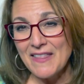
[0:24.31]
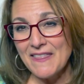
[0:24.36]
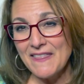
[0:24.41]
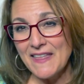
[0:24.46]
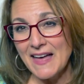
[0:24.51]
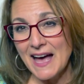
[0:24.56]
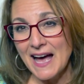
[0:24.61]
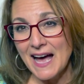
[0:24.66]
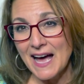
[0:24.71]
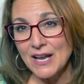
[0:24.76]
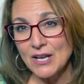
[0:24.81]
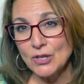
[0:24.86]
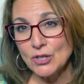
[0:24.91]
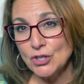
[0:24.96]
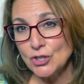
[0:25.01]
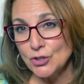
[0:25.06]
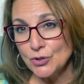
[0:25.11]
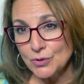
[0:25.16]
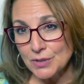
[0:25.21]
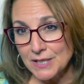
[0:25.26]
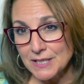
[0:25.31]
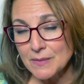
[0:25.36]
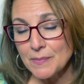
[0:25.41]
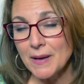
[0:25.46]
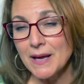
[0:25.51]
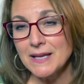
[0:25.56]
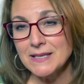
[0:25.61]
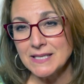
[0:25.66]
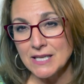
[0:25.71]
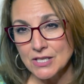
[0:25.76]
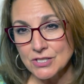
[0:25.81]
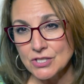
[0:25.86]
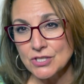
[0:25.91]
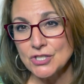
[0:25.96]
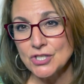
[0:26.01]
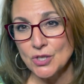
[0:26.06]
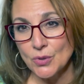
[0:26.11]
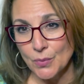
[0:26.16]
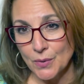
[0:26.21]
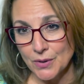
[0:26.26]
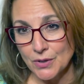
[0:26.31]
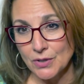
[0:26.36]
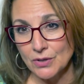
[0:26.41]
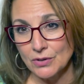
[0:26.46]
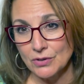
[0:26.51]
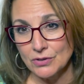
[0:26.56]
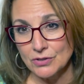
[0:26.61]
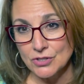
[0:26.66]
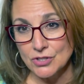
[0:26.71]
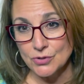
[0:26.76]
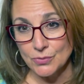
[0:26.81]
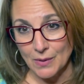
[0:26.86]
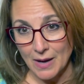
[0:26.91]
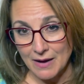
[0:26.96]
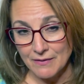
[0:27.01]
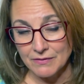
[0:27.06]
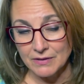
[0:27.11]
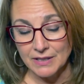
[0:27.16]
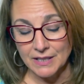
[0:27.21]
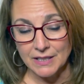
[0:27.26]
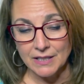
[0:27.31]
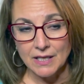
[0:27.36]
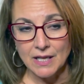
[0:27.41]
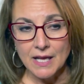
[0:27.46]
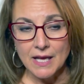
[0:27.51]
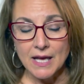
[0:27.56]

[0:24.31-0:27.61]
that you need to pay attention to when you're traveling.